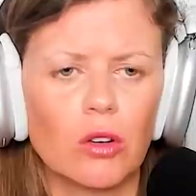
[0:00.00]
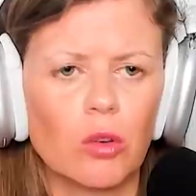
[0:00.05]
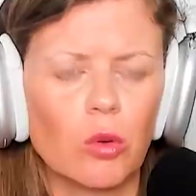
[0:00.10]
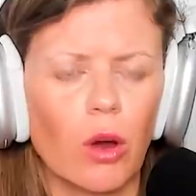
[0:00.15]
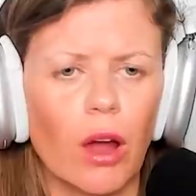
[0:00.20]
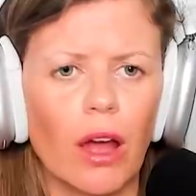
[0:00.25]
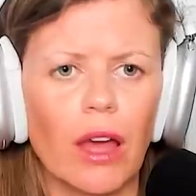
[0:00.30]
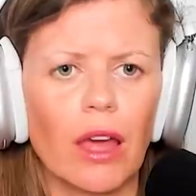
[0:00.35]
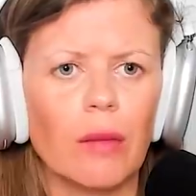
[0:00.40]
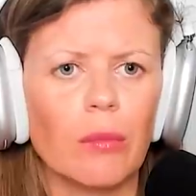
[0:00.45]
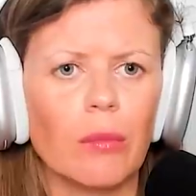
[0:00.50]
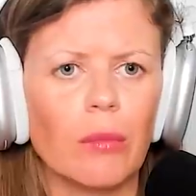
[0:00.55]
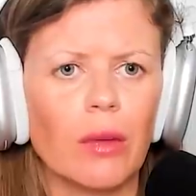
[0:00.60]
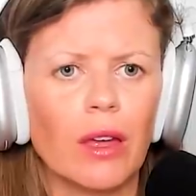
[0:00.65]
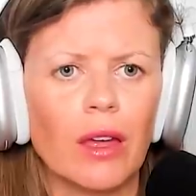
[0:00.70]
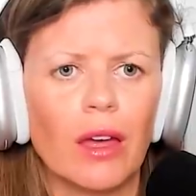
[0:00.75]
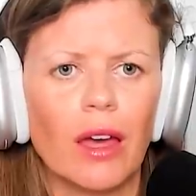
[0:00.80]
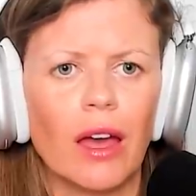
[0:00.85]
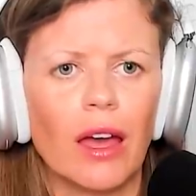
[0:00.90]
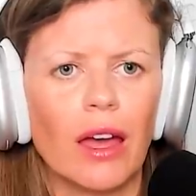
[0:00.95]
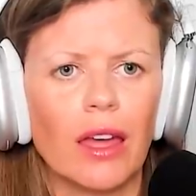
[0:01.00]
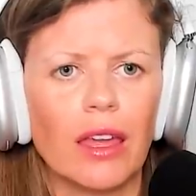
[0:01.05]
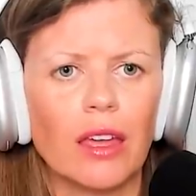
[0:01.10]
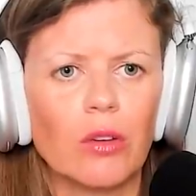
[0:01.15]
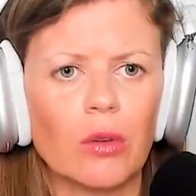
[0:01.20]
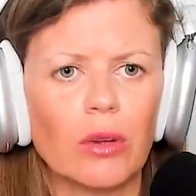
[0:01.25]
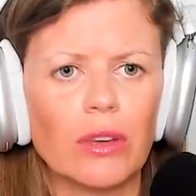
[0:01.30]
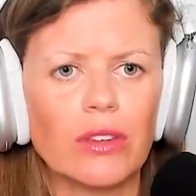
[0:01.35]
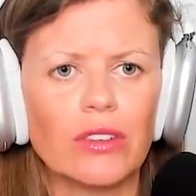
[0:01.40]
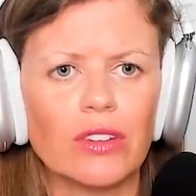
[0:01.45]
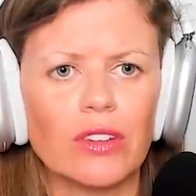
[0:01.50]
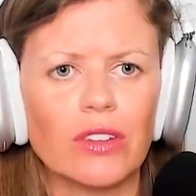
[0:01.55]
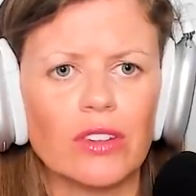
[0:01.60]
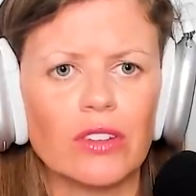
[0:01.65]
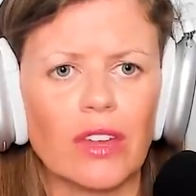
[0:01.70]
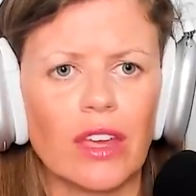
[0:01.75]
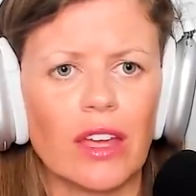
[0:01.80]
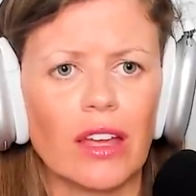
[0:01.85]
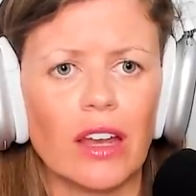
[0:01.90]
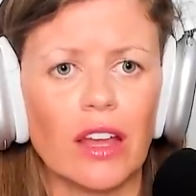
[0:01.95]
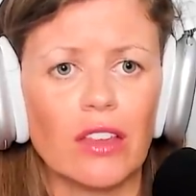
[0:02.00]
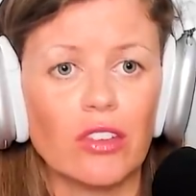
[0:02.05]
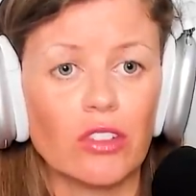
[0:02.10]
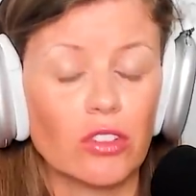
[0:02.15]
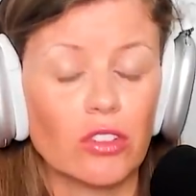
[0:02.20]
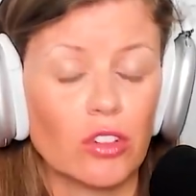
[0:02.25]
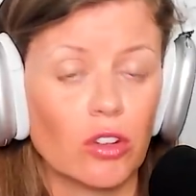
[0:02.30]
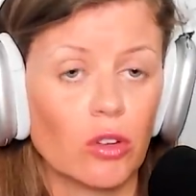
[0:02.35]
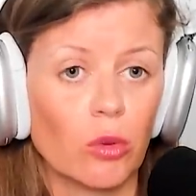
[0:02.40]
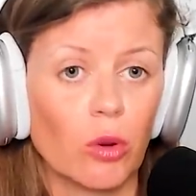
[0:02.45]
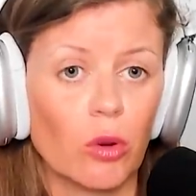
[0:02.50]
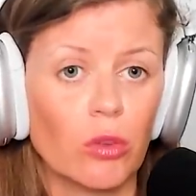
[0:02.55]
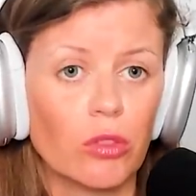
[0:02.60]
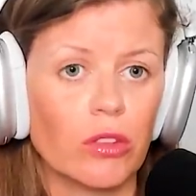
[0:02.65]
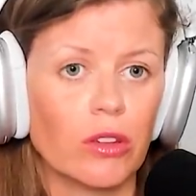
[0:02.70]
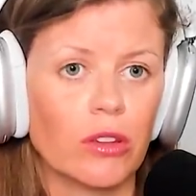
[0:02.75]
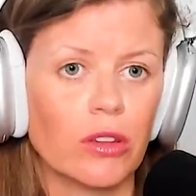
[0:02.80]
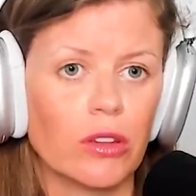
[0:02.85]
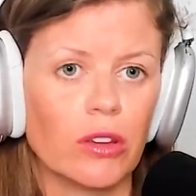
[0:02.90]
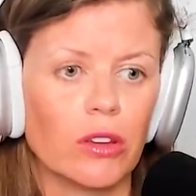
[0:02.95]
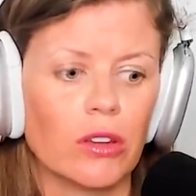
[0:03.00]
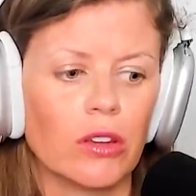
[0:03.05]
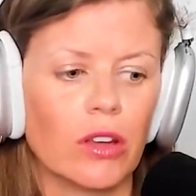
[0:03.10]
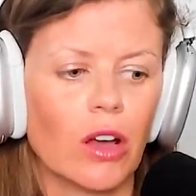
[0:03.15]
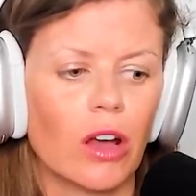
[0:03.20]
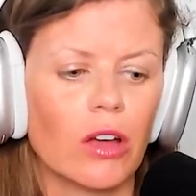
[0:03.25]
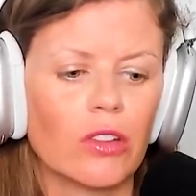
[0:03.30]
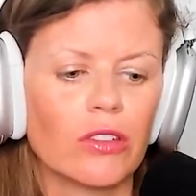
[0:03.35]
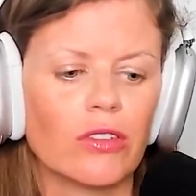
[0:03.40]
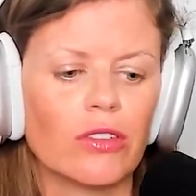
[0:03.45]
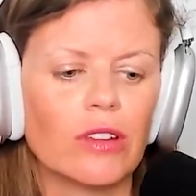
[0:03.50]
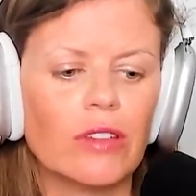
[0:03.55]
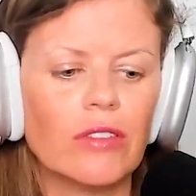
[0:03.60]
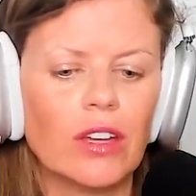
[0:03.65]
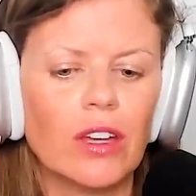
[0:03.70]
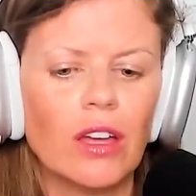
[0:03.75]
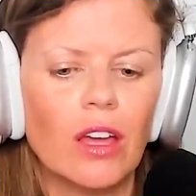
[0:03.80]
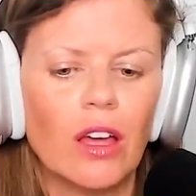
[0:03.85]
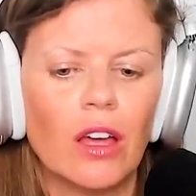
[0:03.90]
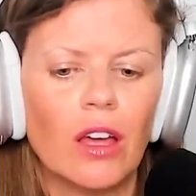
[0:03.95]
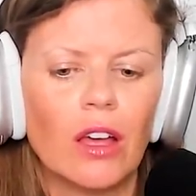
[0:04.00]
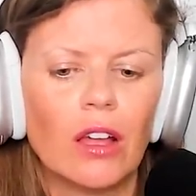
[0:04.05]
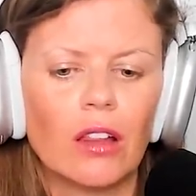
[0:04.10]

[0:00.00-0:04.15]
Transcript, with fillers: crime uh, increases and, and just a growth in the cost of living.